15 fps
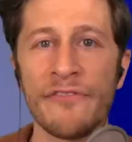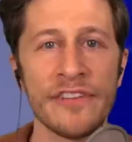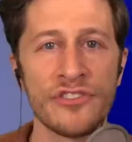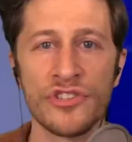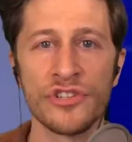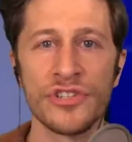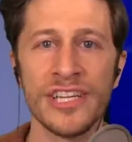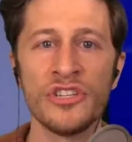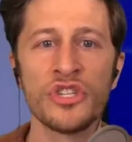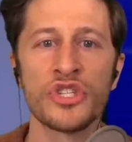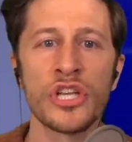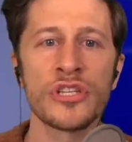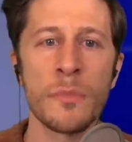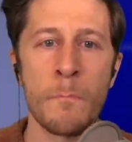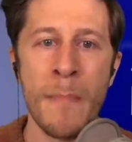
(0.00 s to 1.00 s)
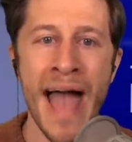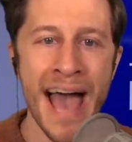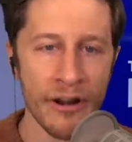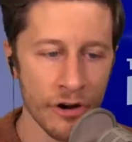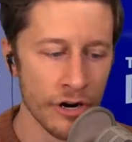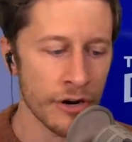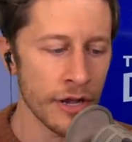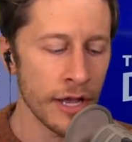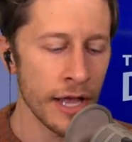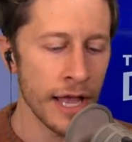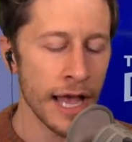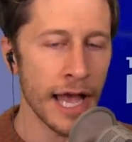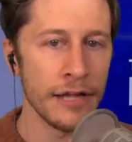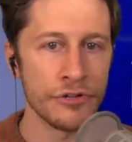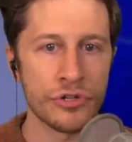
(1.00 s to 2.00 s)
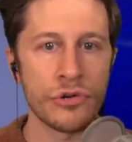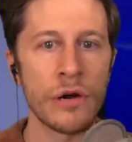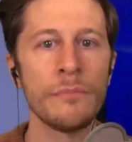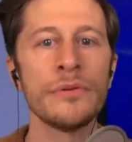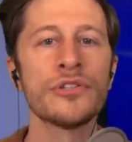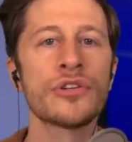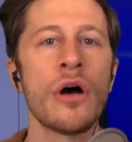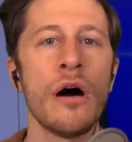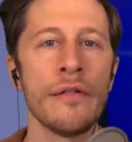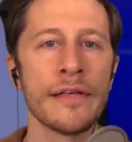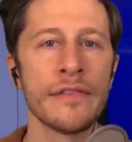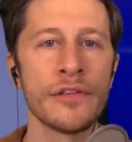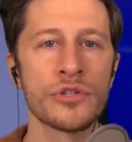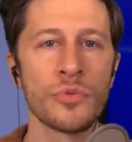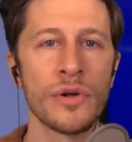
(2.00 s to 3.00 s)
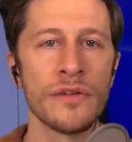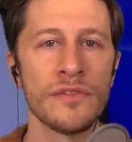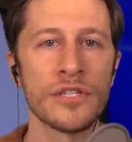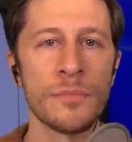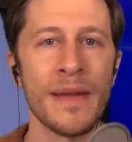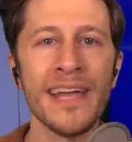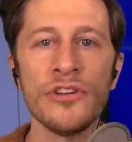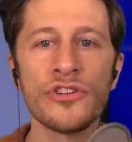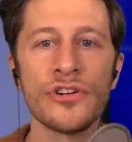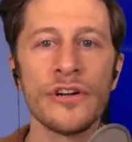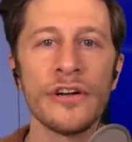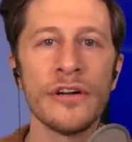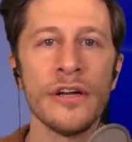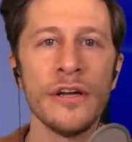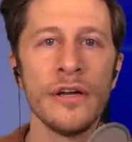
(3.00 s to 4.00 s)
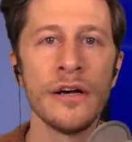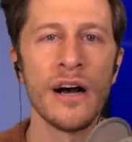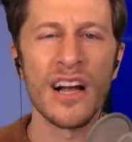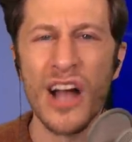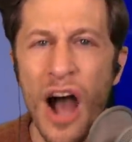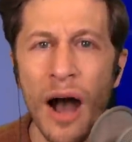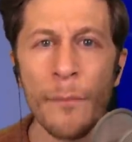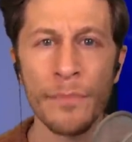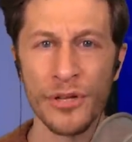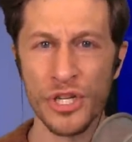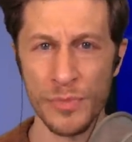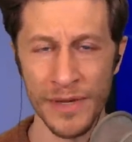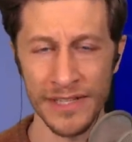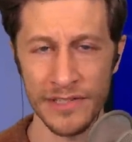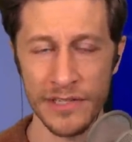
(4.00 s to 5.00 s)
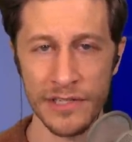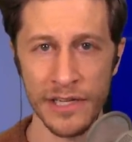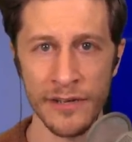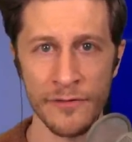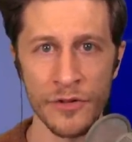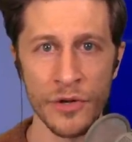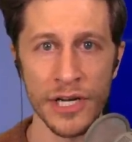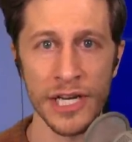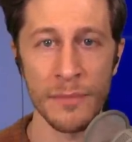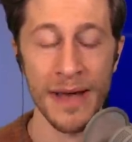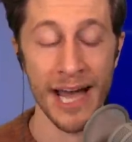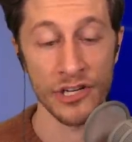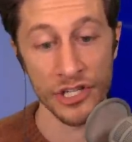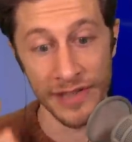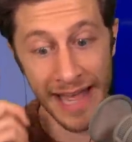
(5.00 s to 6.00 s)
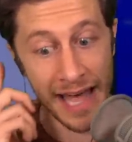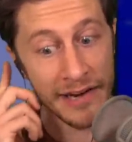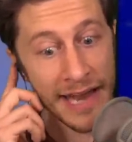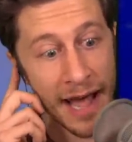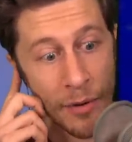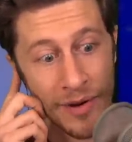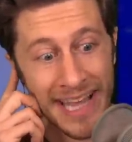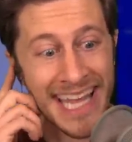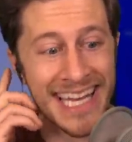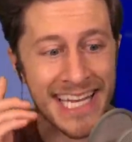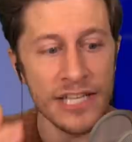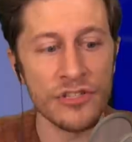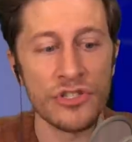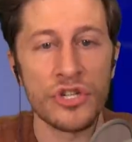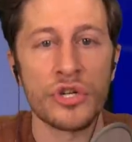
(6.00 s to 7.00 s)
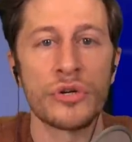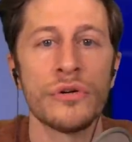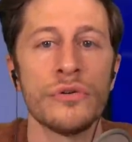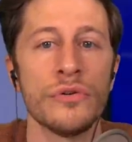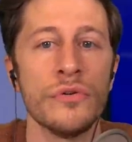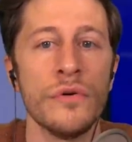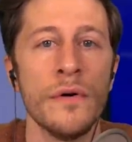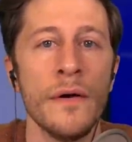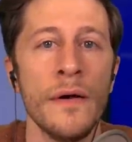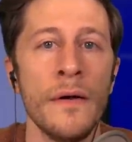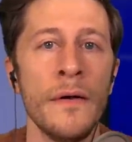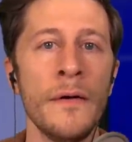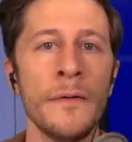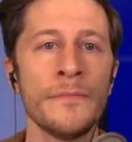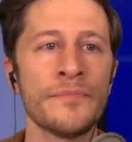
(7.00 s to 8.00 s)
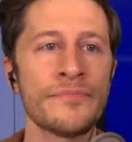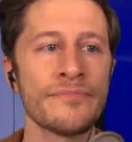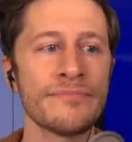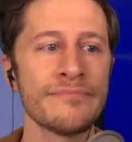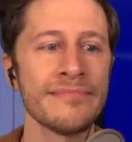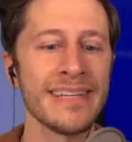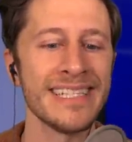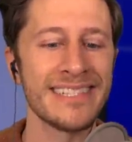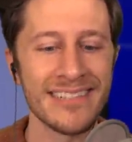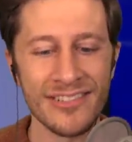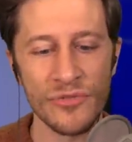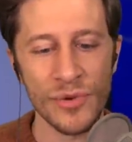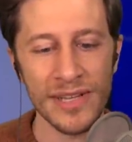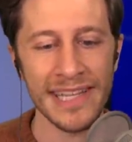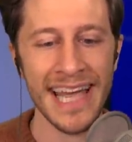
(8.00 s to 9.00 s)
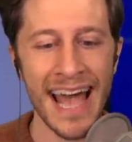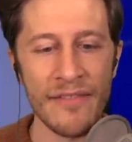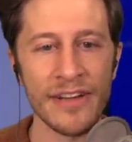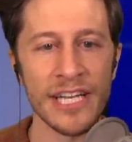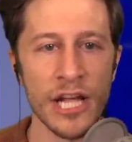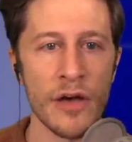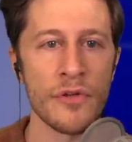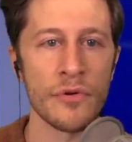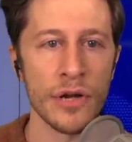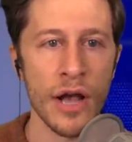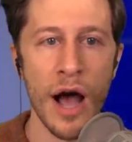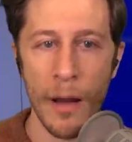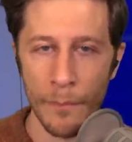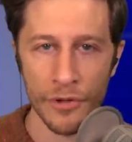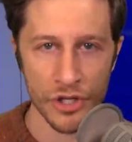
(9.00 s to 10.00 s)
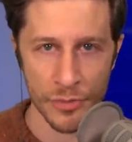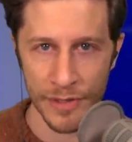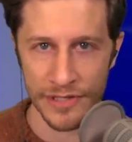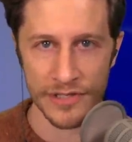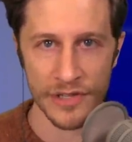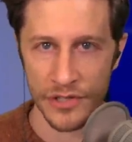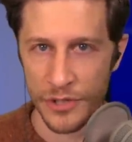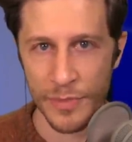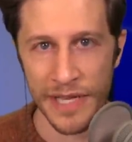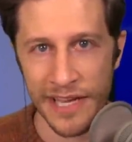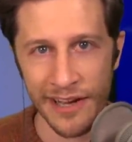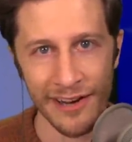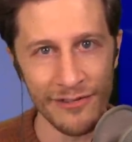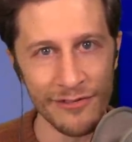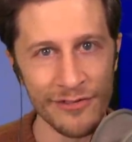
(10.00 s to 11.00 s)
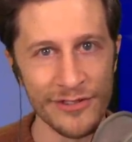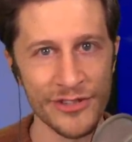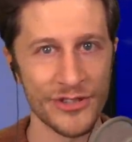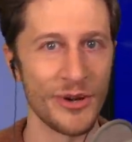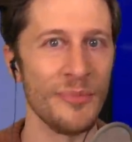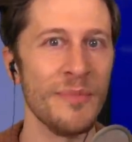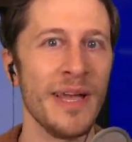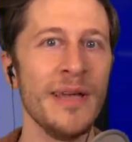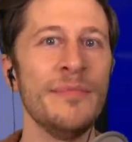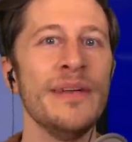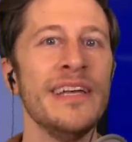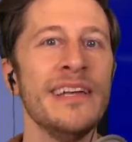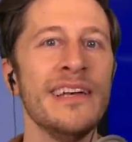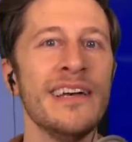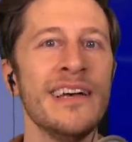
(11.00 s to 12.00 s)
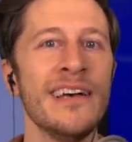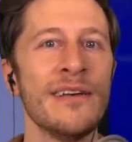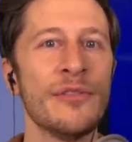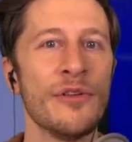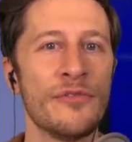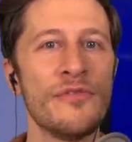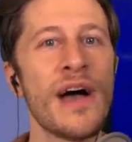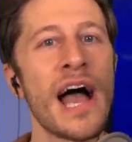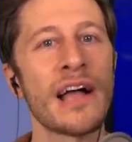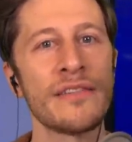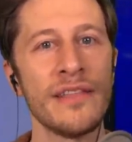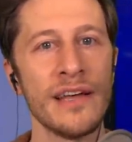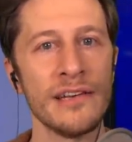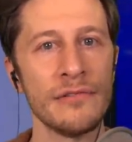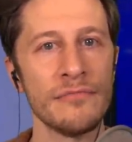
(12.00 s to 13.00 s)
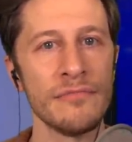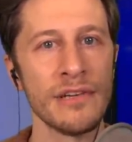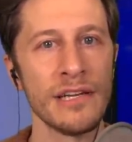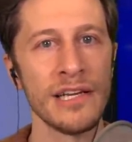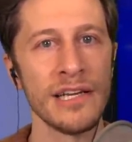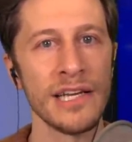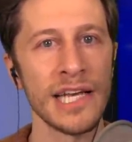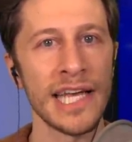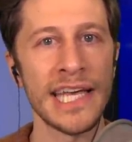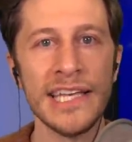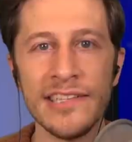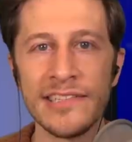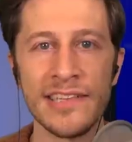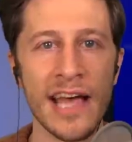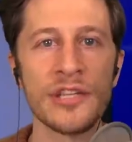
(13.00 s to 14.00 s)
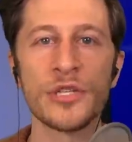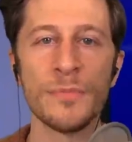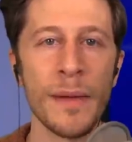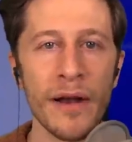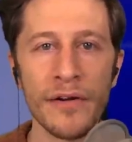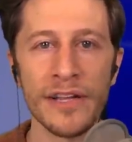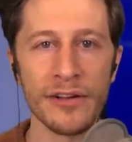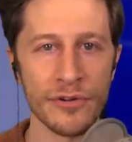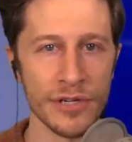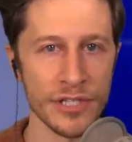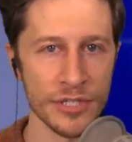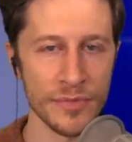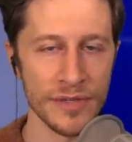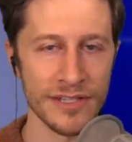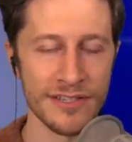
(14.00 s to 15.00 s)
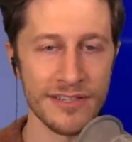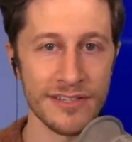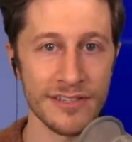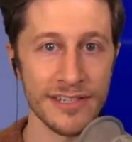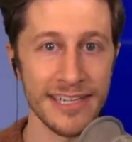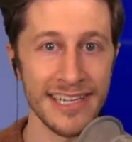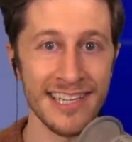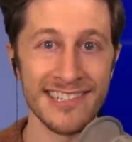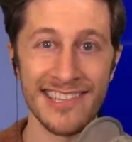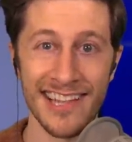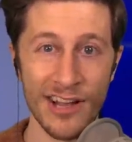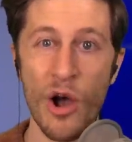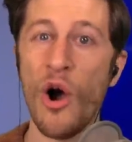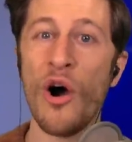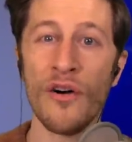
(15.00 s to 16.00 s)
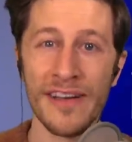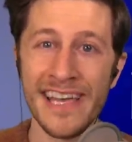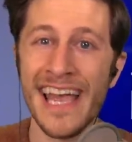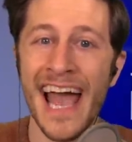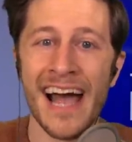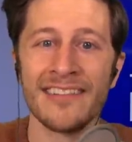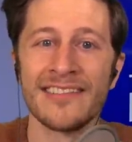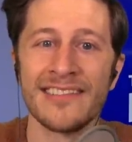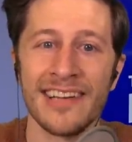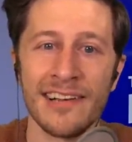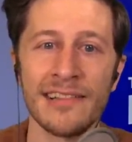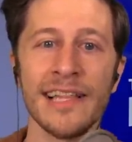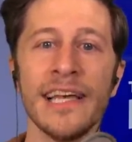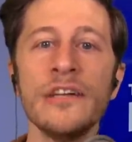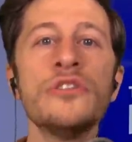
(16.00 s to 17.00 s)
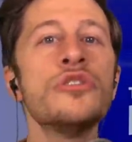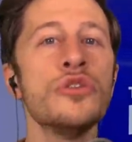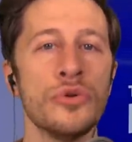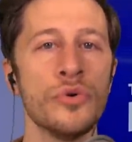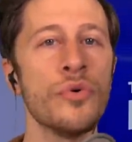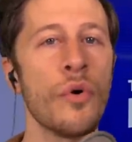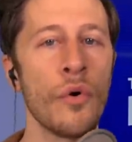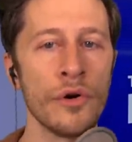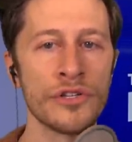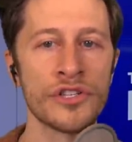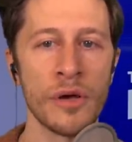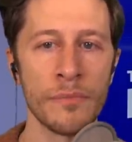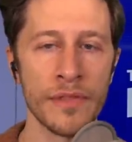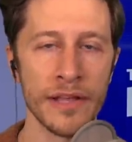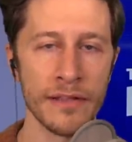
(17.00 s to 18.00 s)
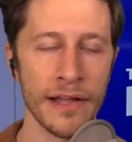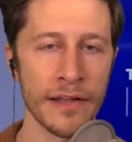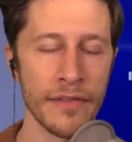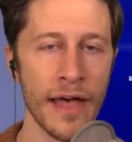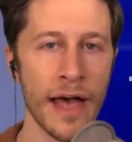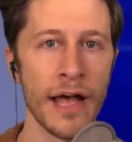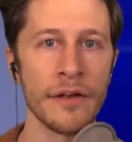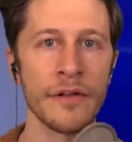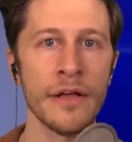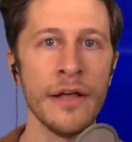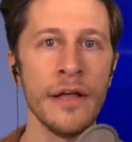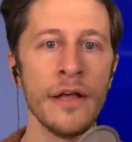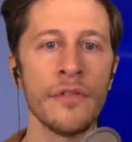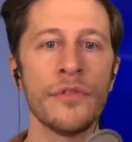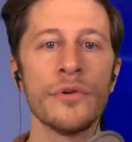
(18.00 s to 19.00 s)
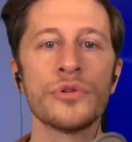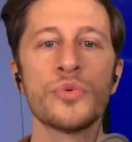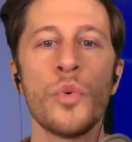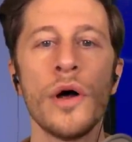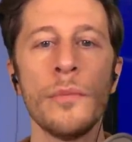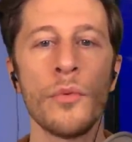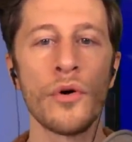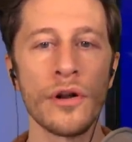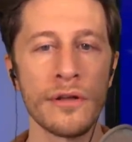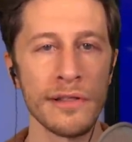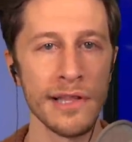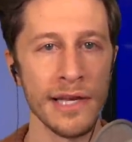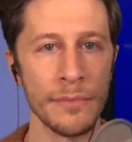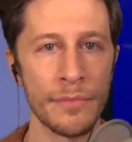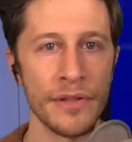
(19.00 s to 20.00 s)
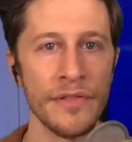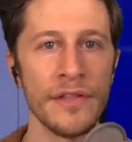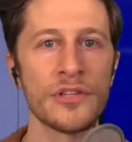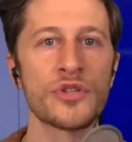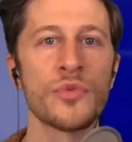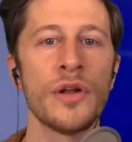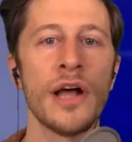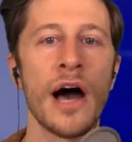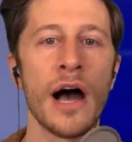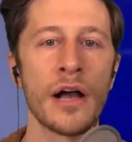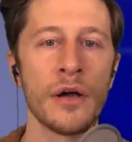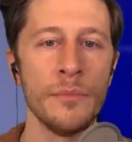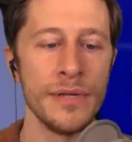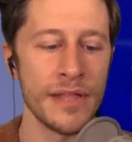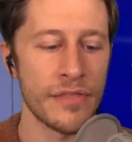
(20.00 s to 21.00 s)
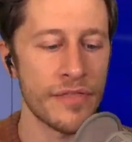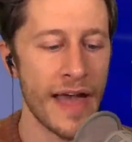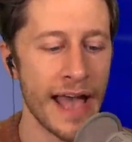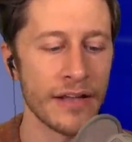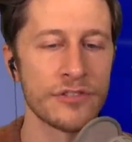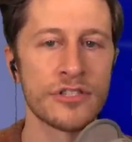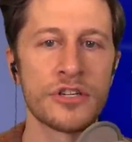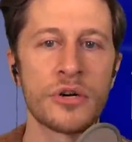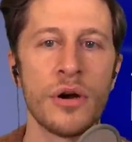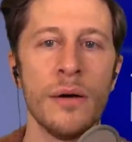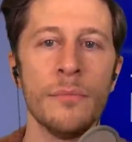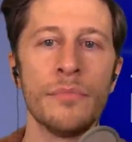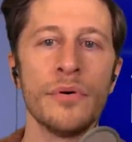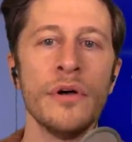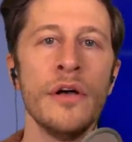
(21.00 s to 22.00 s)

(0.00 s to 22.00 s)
It's just, it just doesn't matter. And Trump is calling this one of his major accomplishments, if you can imagine that. Now, it is true. Doesn't really have any other accomplishments to speak of. So maybe the fact that he says Merry Christmas is like all he has to cling to, or something like that. There's one more clip. In this one, Huckabee thanks Trump